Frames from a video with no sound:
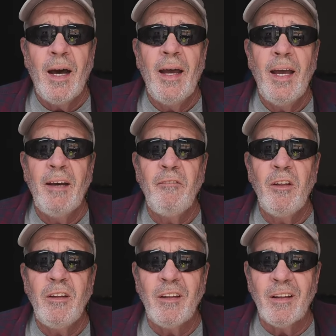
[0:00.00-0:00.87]
I
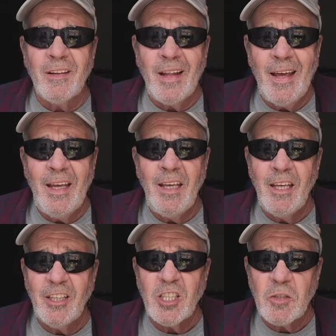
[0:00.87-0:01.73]
have the
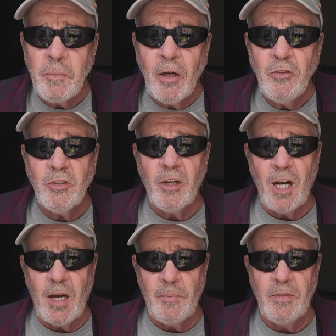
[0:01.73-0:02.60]
delay
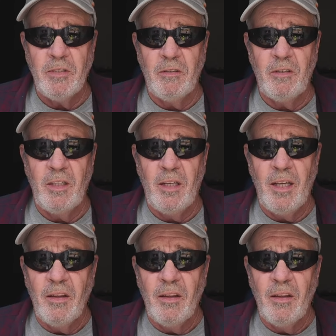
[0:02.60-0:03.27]
exposure option